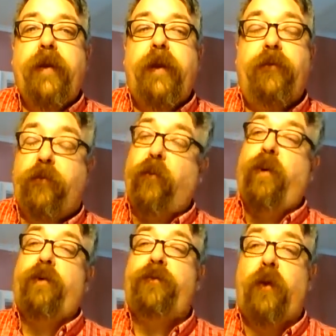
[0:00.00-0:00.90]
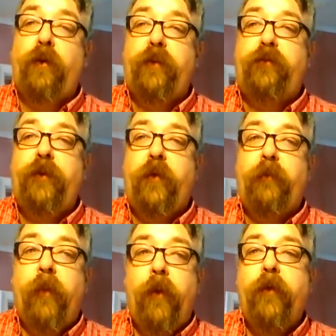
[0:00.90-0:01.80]
He's the world's oldest
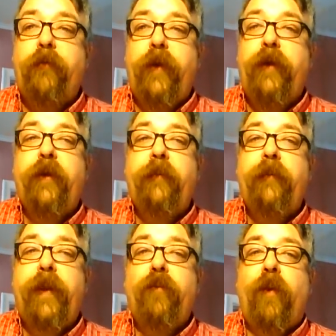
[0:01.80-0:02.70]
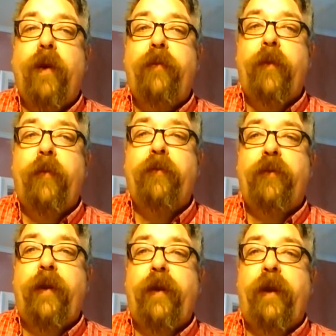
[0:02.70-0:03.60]
known murder victim. There was
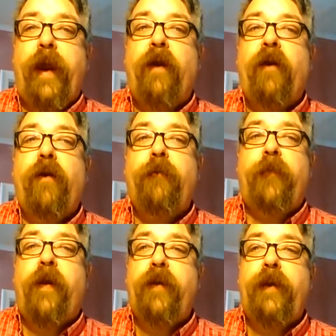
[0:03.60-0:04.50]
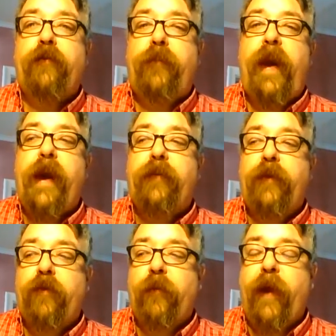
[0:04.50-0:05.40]
an arrow found in his back
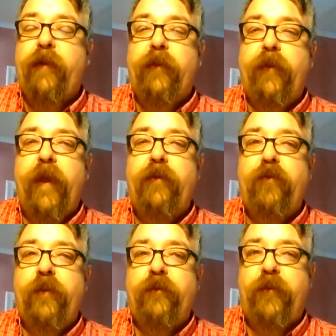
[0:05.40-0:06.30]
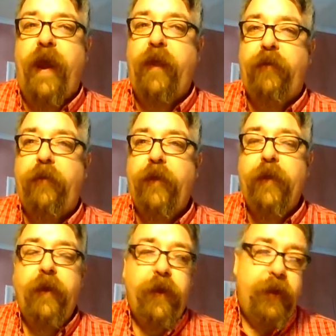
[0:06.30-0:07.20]
that directly led to his death.
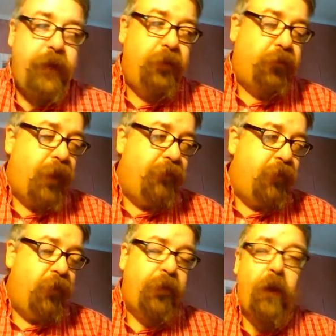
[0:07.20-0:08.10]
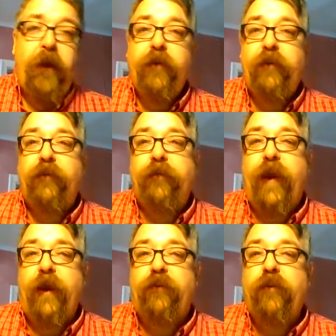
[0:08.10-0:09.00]
He's covered with hundreds of
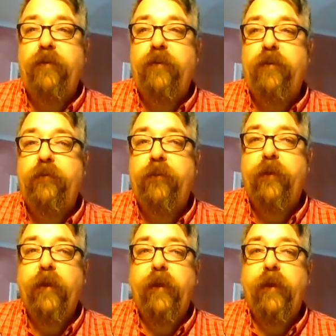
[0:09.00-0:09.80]
tattoos.